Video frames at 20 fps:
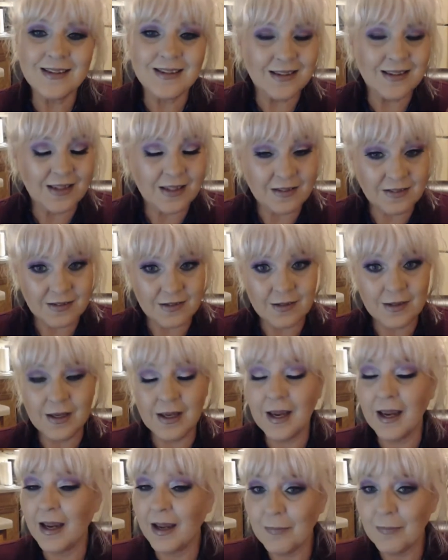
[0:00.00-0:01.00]
this
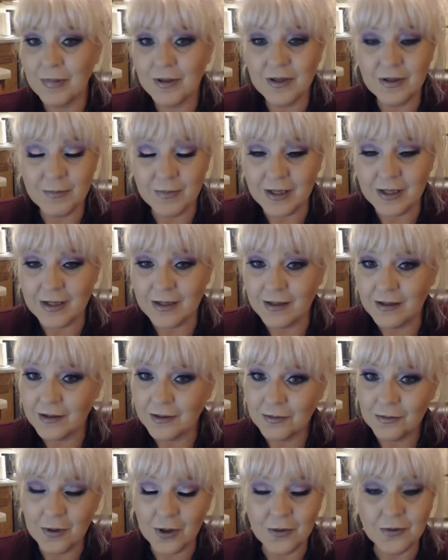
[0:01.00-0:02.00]
happened to me
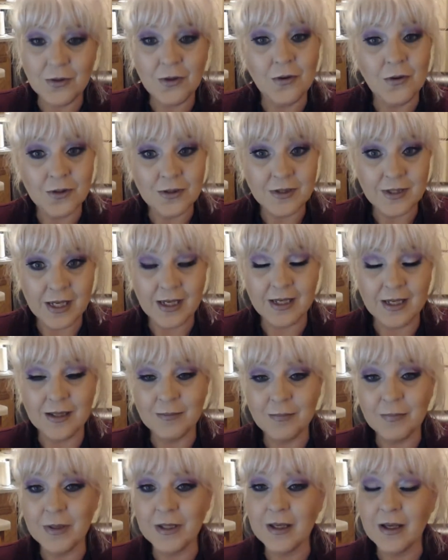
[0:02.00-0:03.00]
throughout the whole day
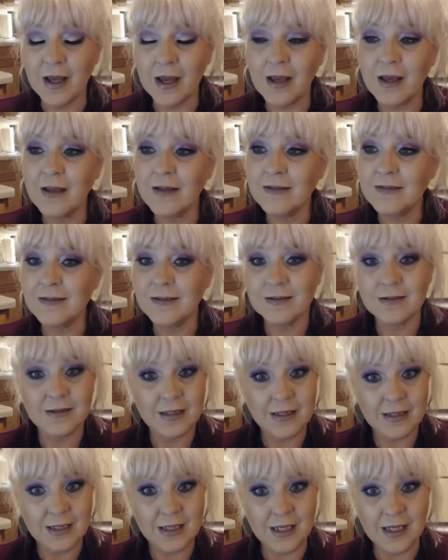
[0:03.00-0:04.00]
because,
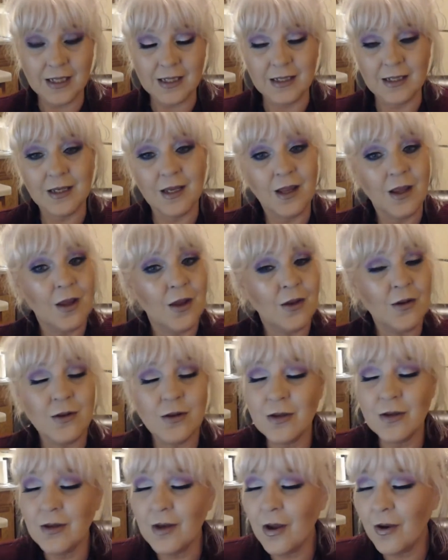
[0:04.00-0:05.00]
again,
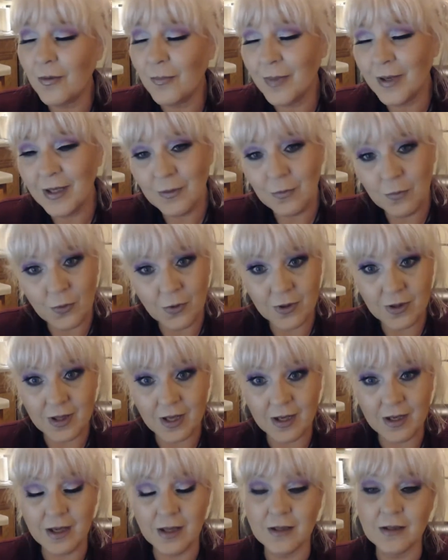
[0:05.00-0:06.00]
nobody wore
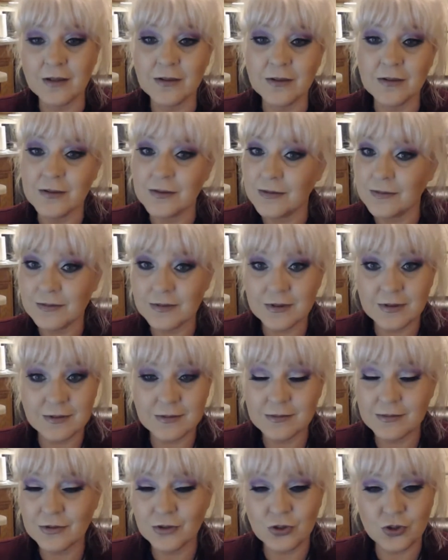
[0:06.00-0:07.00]
that color
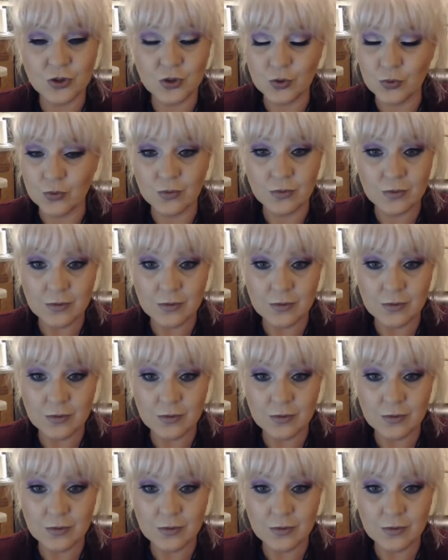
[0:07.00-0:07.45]
shoe.